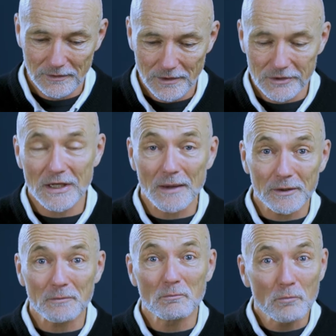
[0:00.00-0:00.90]

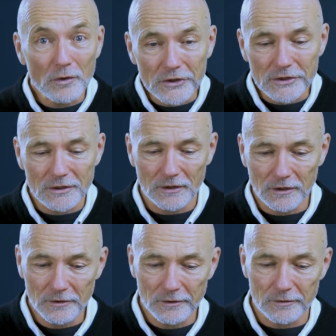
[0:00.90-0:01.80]
Sabbath must
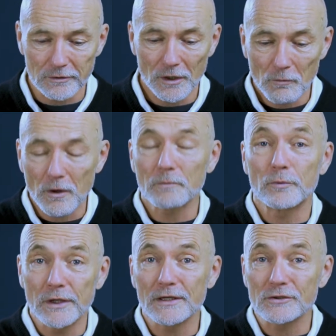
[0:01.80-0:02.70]
include what
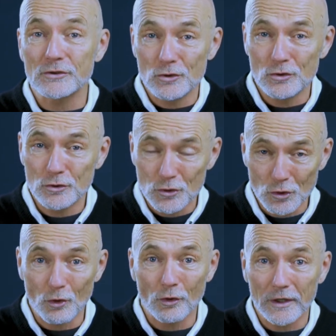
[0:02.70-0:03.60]
brings
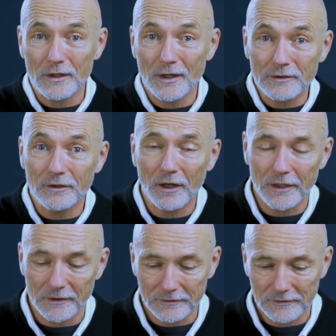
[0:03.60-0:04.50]
joy and delight.